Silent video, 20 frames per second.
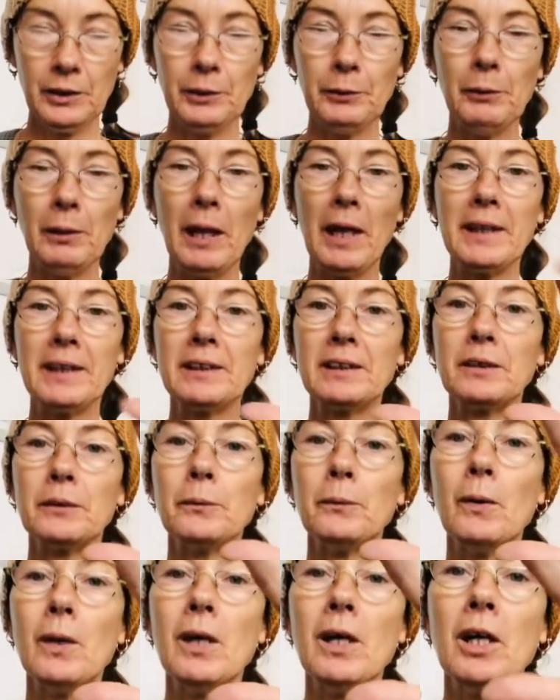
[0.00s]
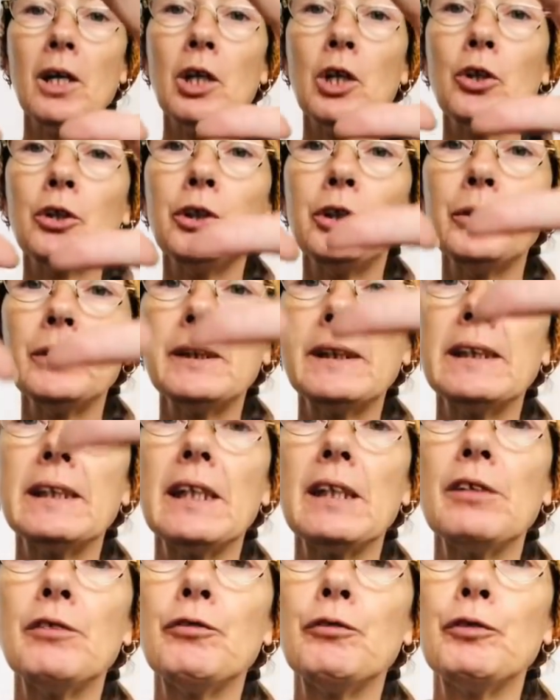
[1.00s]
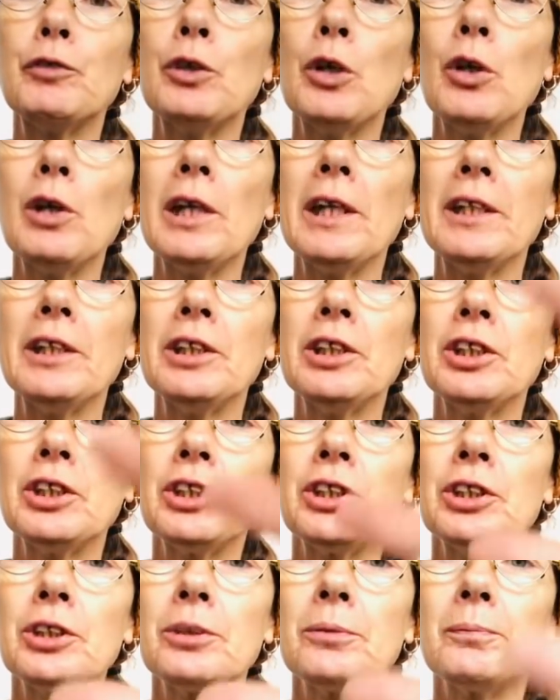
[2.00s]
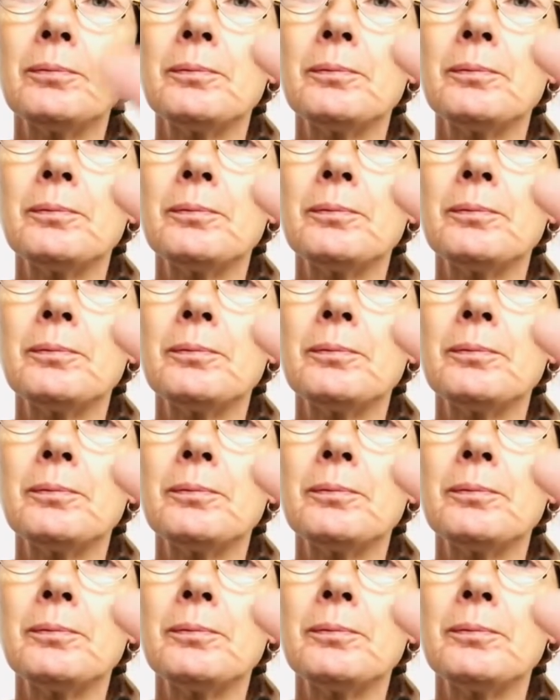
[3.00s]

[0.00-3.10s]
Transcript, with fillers: You like to work on your self-knowledge.